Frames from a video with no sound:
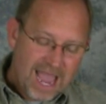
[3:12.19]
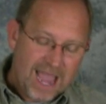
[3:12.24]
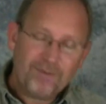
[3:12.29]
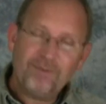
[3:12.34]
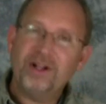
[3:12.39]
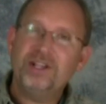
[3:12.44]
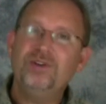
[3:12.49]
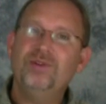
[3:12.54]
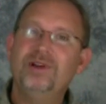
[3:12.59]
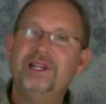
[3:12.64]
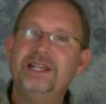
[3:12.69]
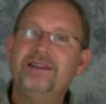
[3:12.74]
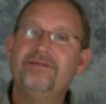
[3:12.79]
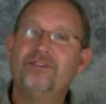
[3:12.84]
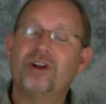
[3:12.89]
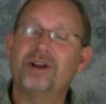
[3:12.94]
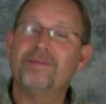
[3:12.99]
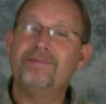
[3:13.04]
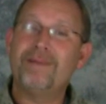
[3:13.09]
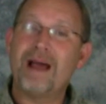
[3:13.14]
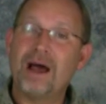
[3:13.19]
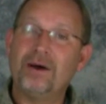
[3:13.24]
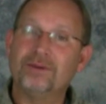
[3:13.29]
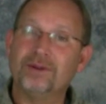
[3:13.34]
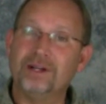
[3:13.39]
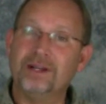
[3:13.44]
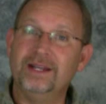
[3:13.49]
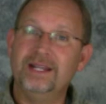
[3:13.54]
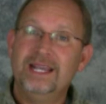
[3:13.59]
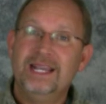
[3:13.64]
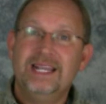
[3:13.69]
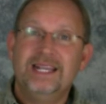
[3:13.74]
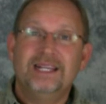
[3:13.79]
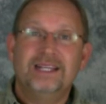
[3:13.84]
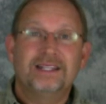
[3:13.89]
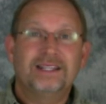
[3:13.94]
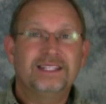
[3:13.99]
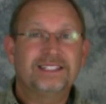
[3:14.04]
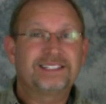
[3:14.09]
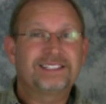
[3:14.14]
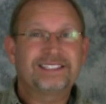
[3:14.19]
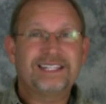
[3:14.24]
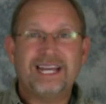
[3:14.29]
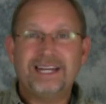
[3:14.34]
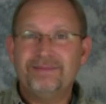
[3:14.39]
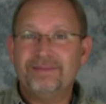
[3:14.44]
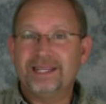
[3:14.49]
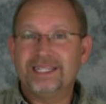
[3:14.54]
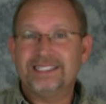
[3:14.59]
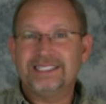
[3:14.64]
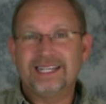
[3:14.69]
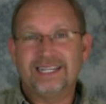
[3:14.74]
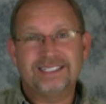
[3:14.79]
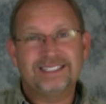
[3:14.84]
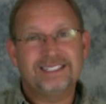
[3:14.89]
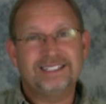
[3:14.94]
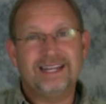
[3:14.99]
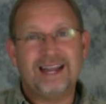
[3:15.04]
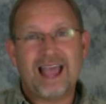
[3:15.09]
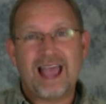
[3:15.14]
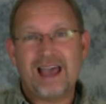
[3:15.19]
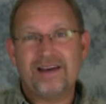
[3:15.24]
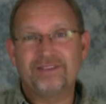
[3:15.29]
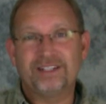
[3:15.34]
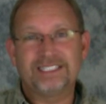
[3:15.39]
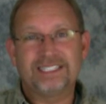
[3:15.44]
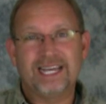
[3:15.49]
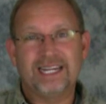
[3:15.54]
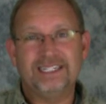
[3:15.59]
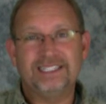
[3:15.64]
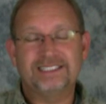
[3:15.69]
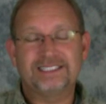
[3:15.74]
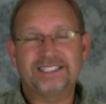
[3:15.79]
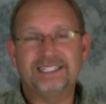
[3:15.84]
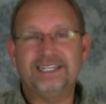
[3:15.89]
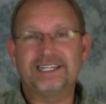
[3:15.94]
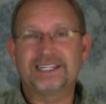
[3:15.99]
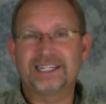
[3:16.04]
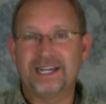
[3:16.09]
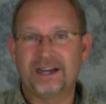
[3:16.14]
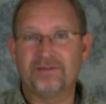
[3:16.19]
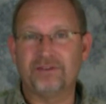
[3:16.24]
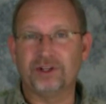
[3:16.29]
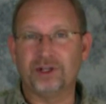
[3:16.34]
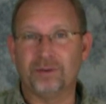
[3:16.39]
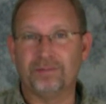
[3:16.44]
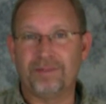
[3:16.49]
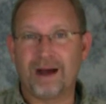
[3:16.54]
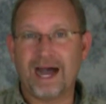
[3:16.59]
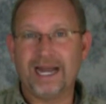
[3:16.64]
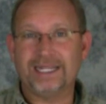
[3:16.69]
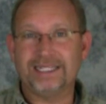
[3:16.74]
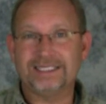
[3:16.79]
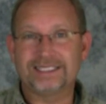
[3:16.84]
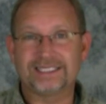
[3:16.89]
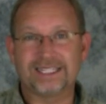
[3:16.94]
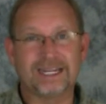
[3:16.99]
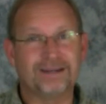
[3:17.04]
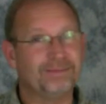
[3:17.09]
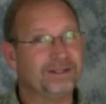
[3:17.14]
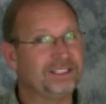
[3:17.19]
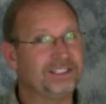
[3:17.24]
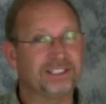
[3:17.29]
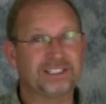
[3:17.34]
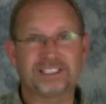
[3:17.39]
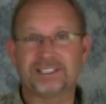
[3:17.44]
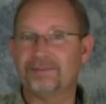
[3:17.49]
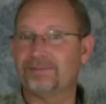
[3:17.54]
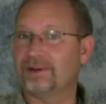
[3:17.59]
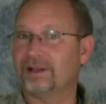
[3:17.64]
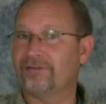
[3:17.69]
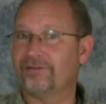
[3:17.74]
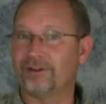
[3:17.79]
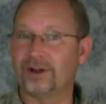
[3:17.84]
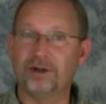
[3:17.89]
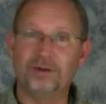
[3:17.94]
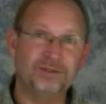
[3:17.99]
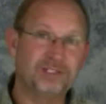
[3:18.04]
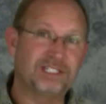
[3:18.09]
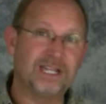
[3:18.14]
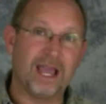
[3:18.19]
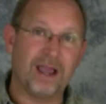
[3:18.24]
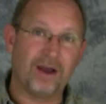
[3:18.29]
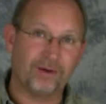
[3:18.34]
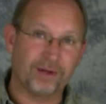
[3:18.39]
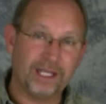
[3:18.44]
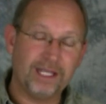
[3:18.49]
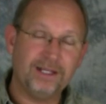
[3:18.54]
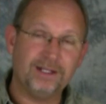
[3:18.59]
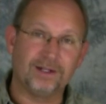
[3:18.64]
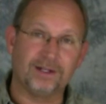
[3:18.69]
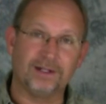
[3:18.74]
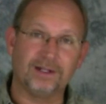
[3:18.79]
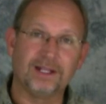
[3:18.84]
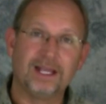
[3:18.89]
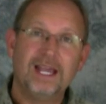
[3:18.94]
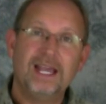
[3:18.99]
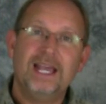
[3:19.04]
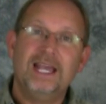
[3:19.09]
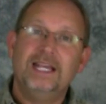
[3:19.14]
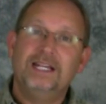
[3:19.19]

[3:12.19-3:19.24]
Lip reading: And when you live on a mountain, the sediment doesn't have a tendency to cover your body. Sediment just simply flows downhill.